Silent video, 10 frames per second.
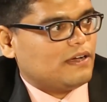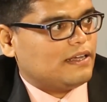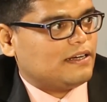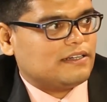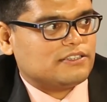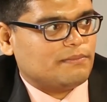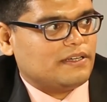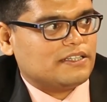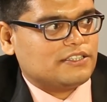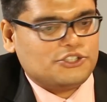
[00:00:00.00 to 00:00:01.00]
of I N R is the
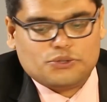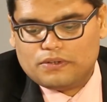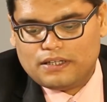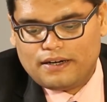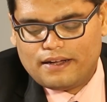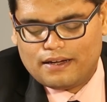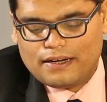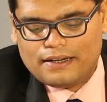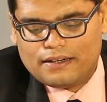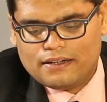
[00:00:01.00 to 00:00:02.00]
biggest issue in India,
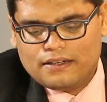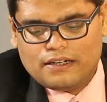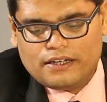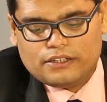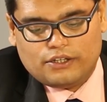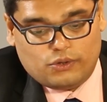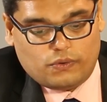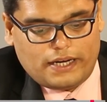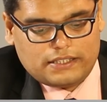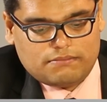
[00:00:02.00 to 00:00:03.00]
and uh, the N
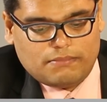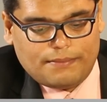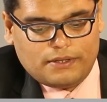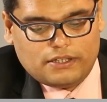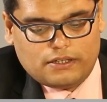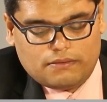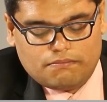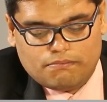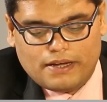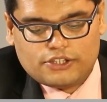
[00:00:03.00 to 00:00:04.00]
O A Cs may be
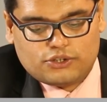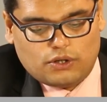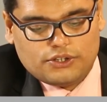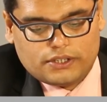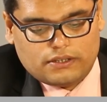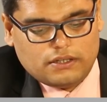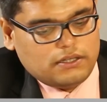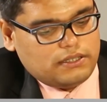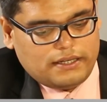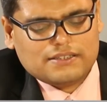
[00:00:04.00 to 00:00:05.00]
the best solution.
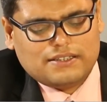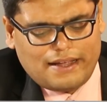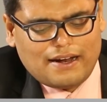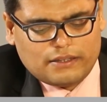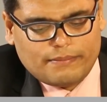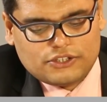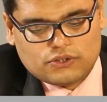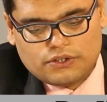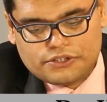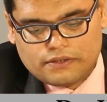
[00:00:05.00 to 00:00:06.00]
It, they are the best
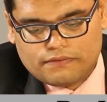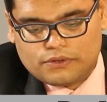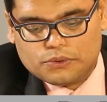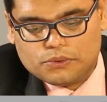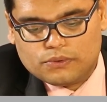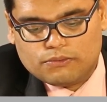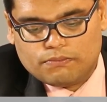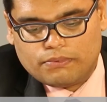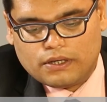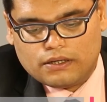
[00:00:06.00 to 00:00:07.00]
solution
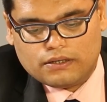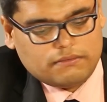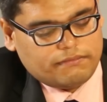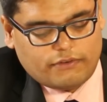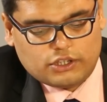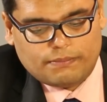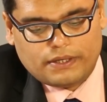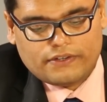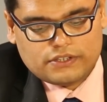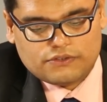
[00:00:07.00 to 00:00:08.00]
to uh, for the
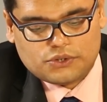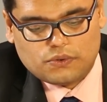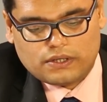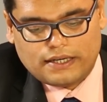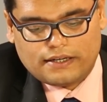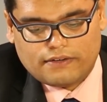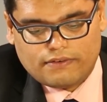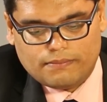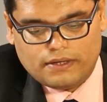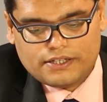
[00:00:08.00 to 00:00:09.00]
prevention of stroke in
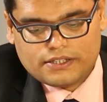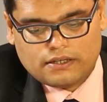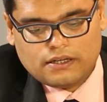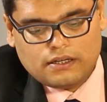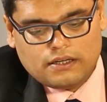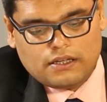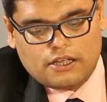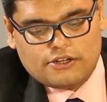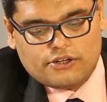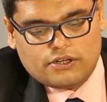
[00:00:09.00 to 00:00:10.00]
atrial fibrillation.
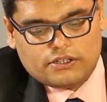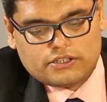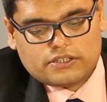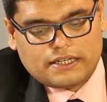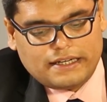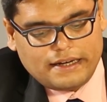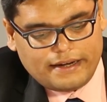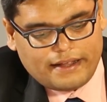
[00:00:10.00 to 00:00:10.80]
So, sir, in